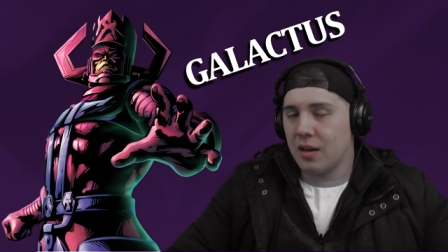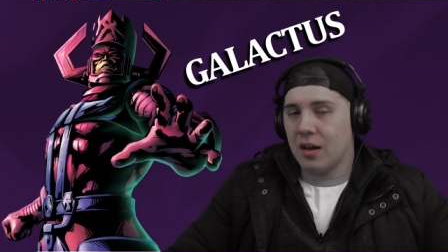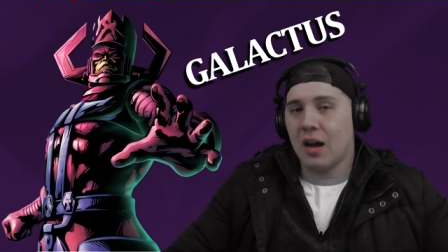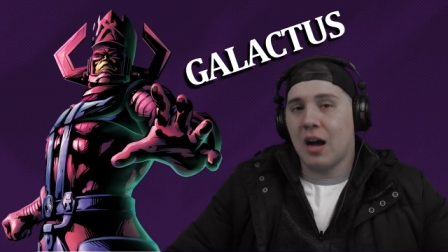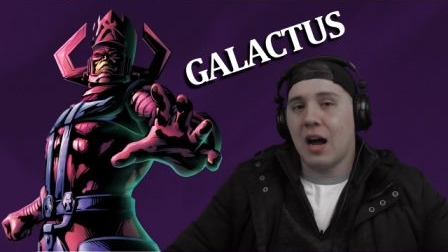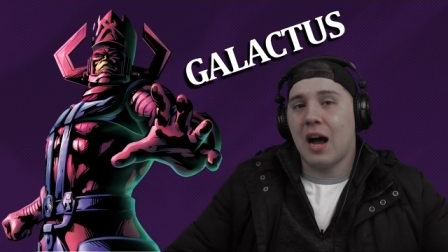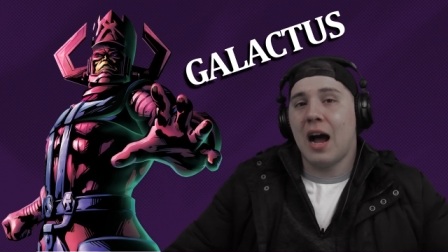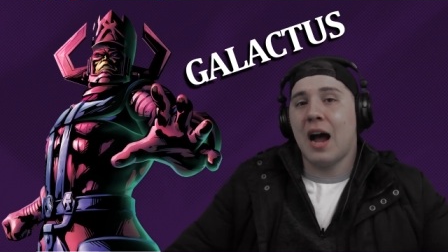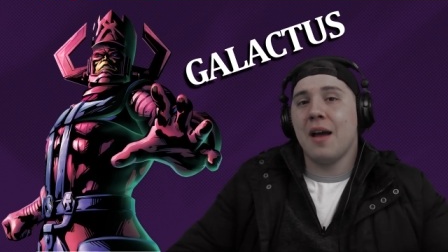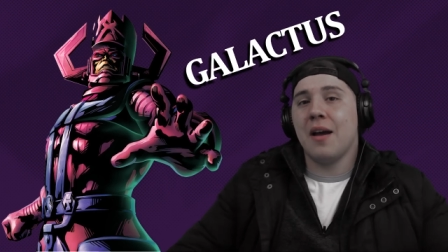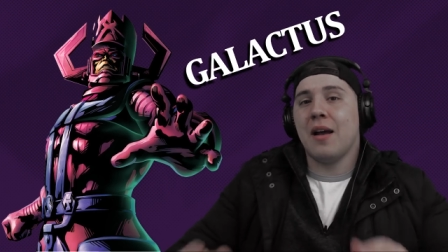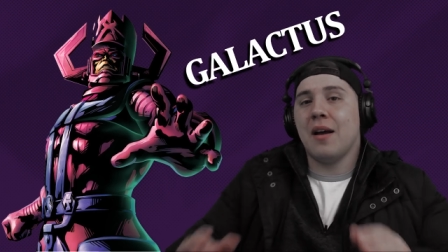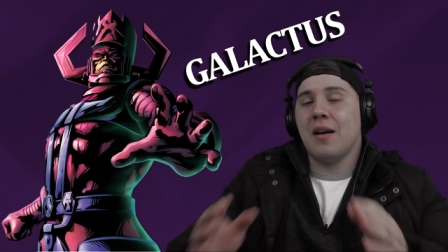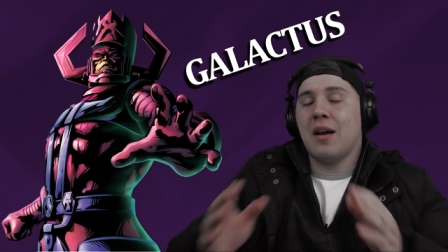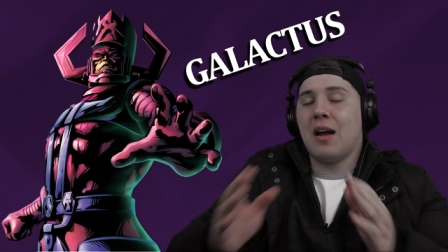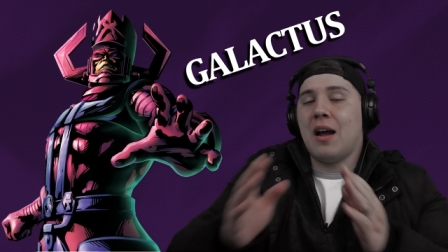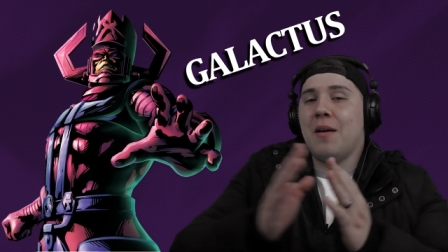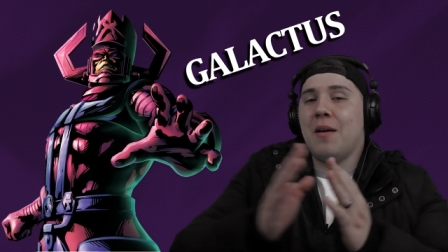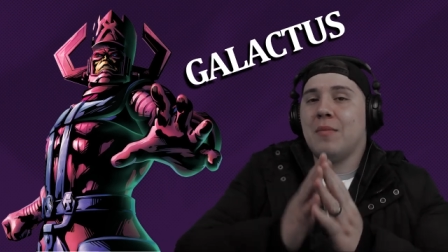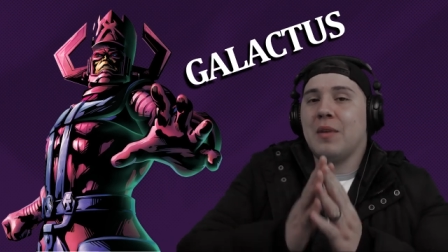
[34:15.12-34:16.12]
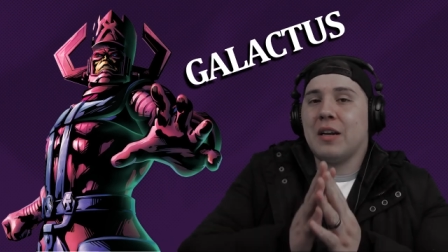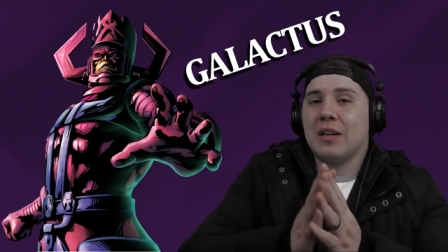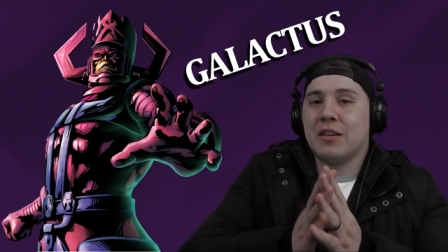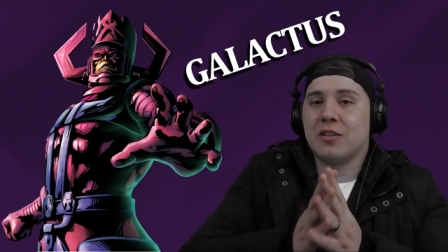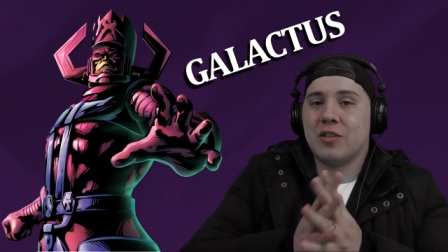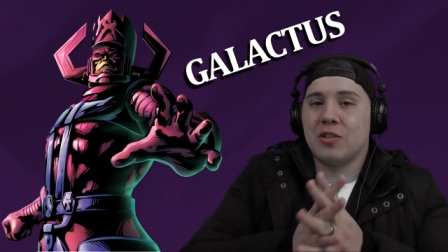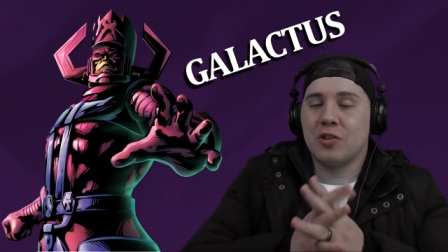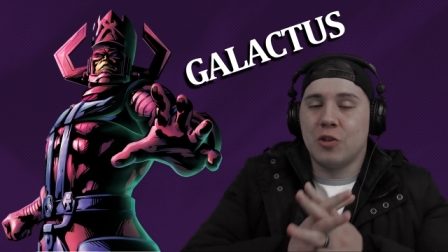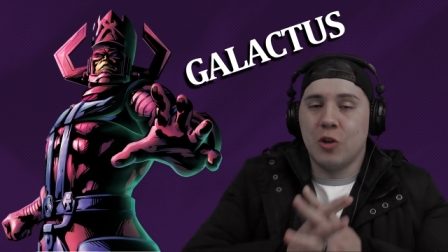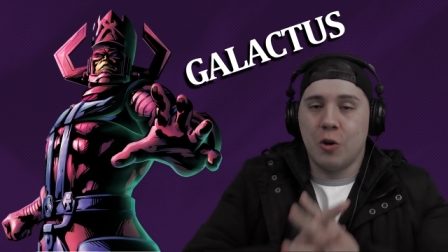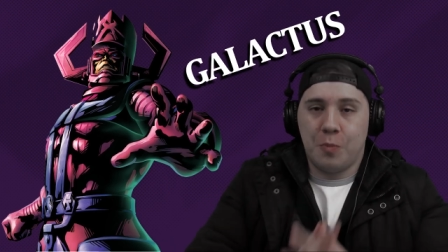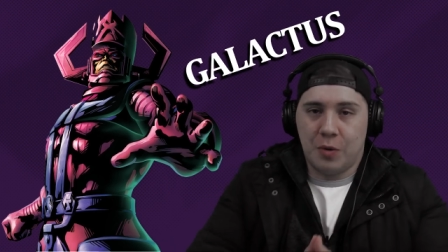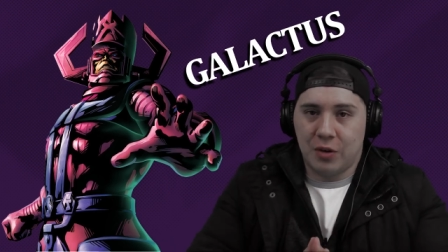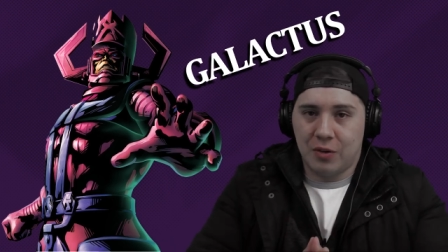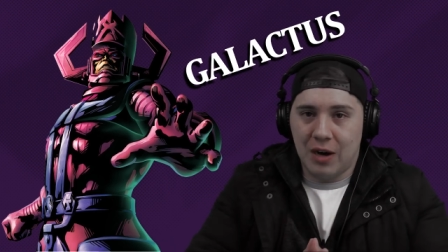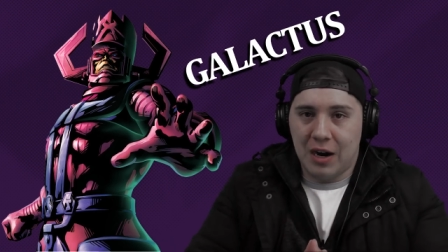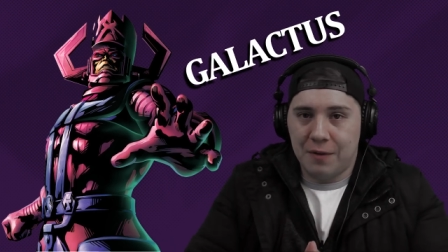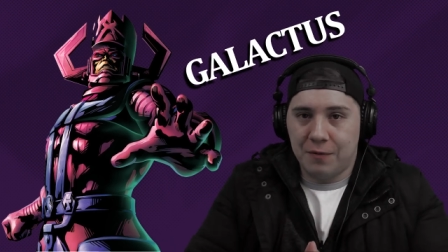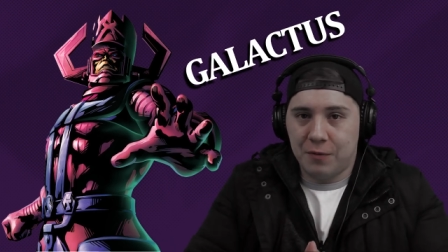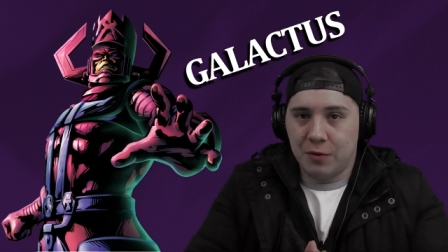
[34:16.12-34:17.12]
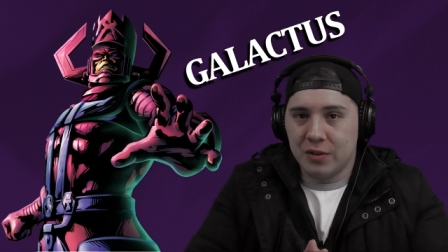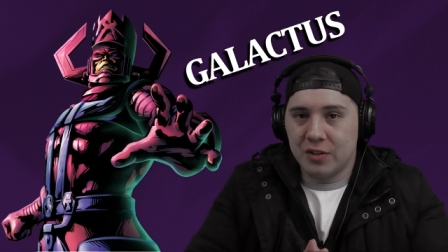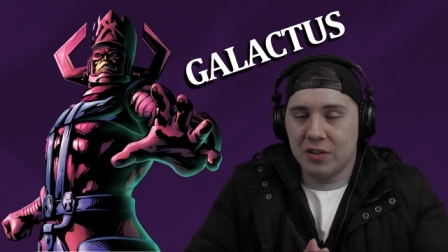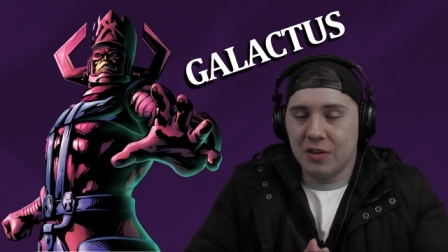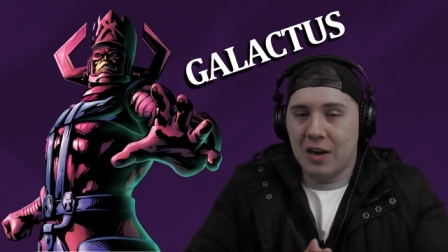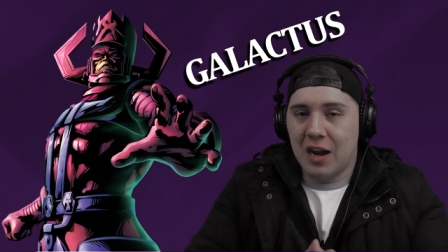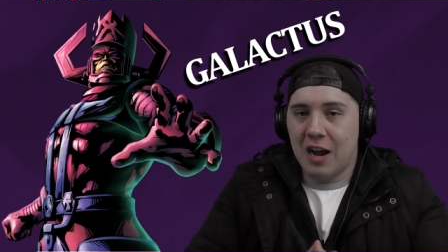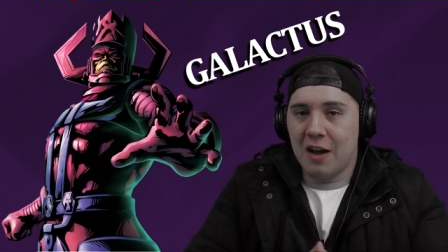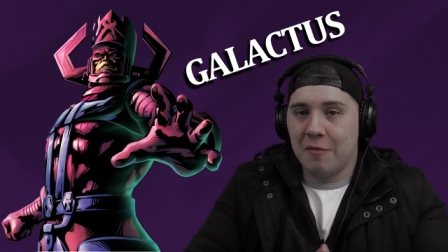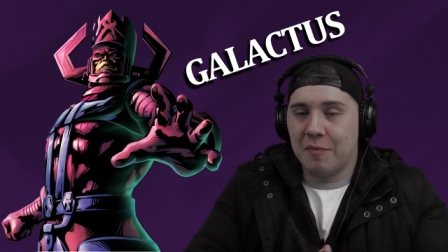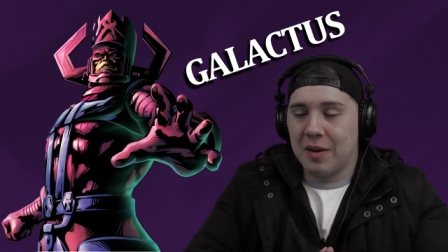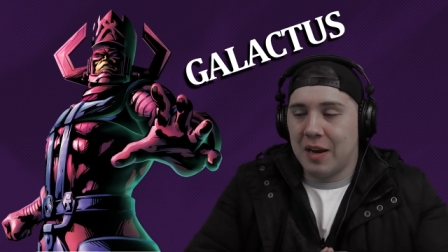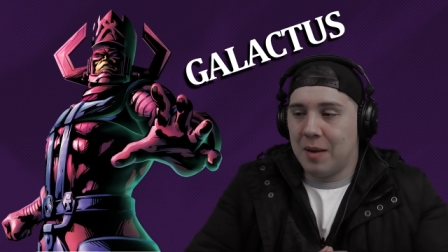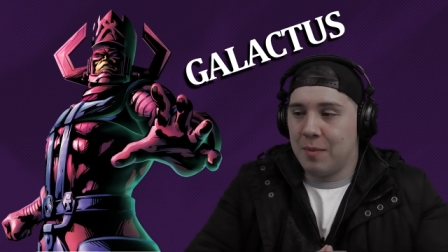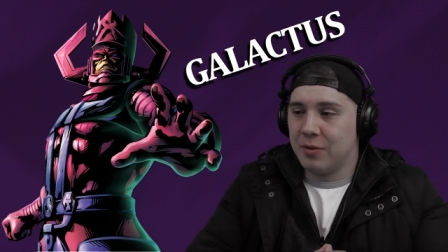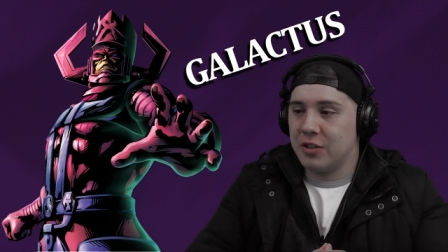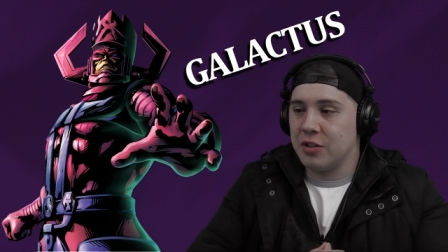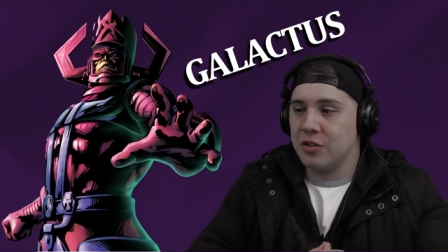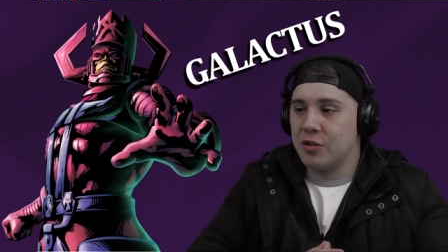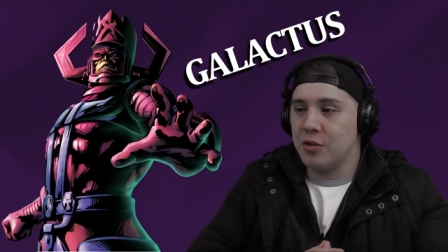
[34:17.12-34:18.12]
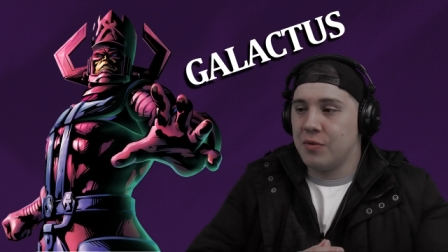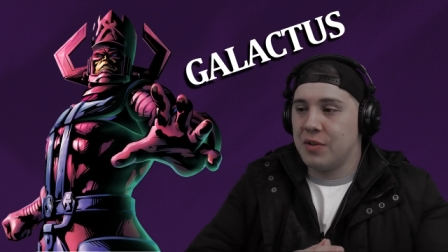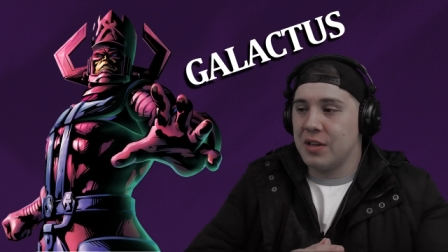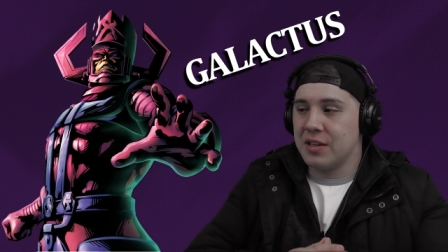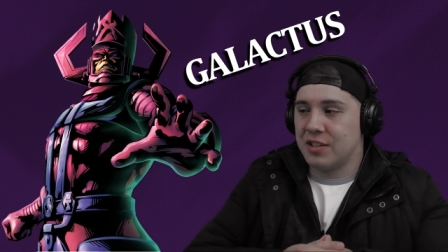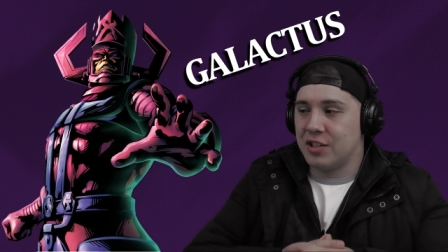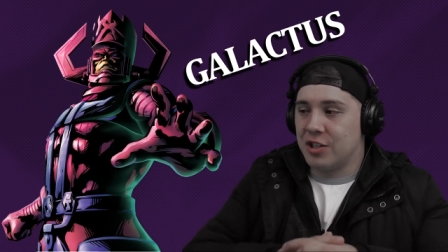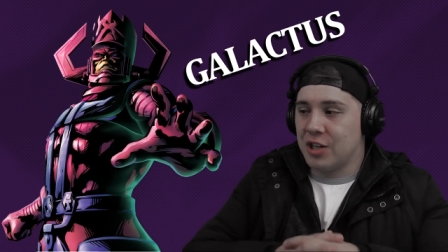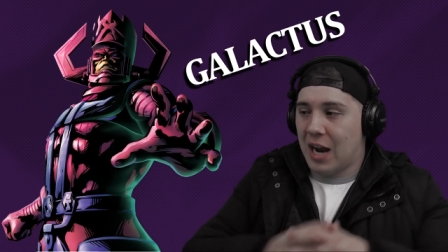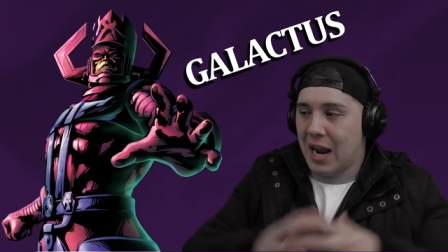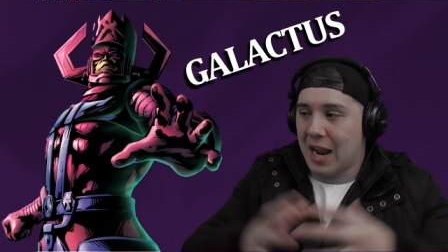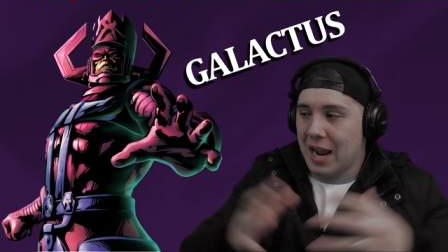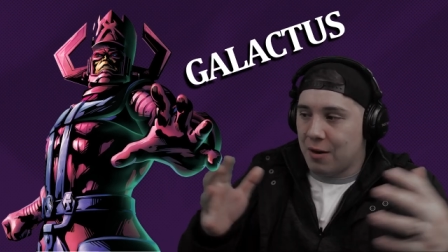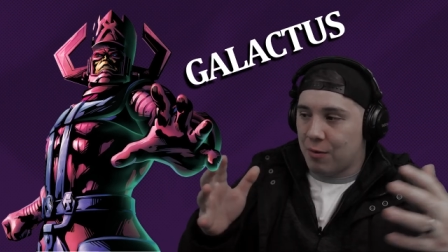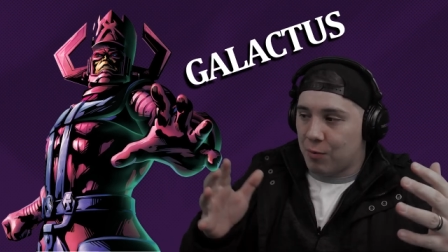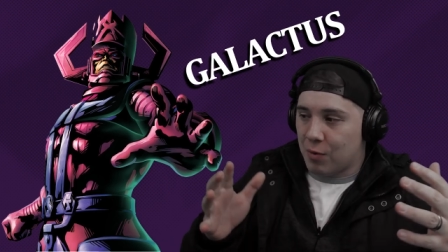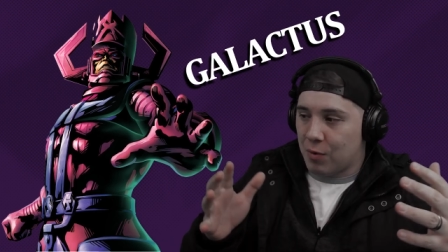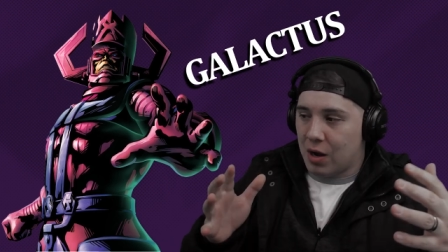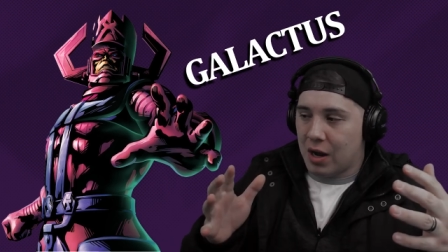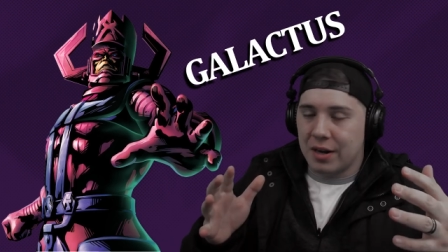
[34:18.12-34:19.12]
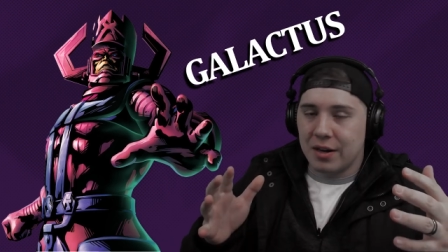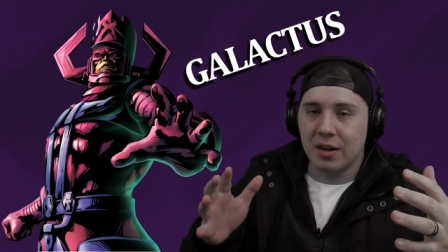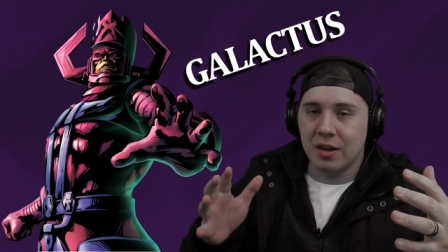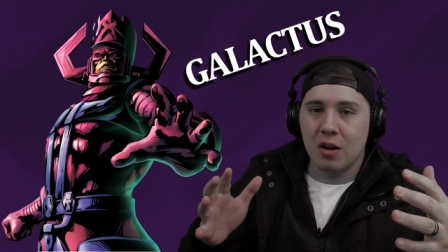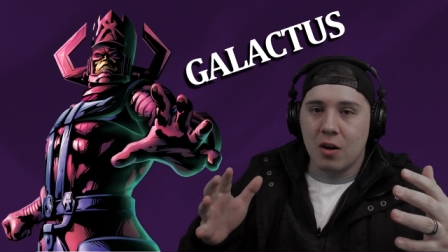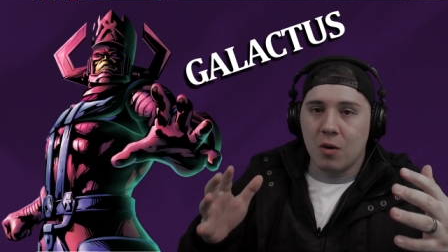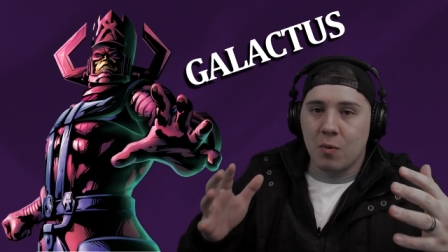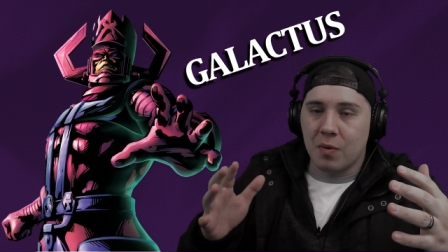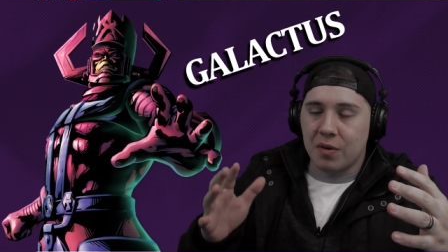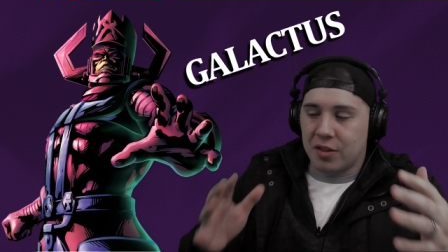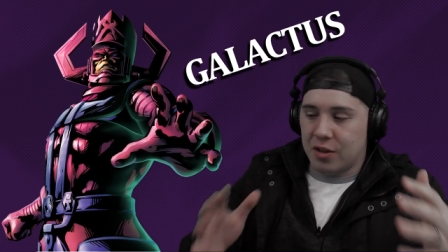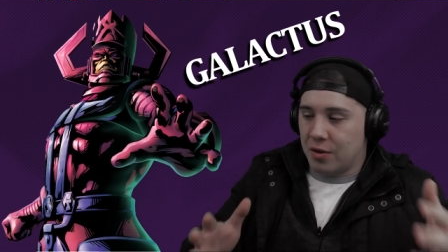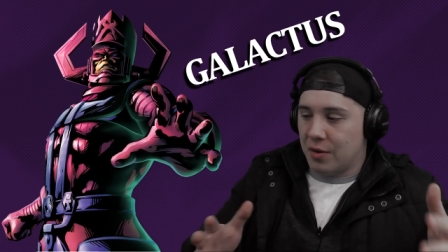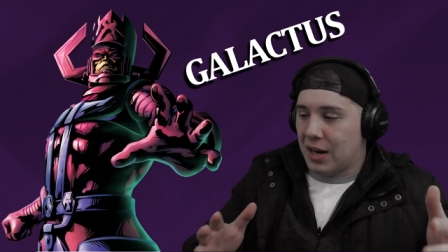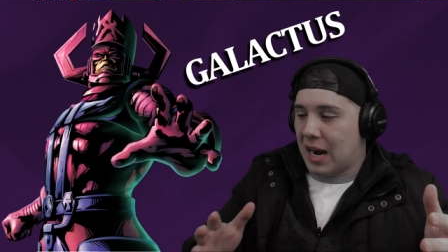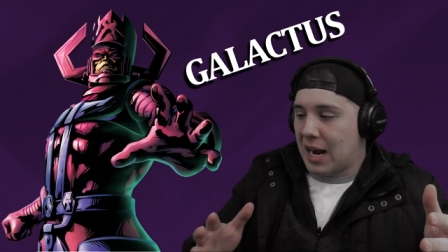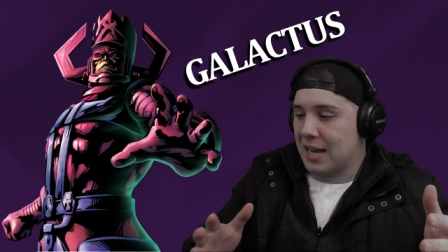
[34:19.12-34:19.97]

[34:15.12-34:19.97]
I am super grateful to have been able to do this giant run with you guys.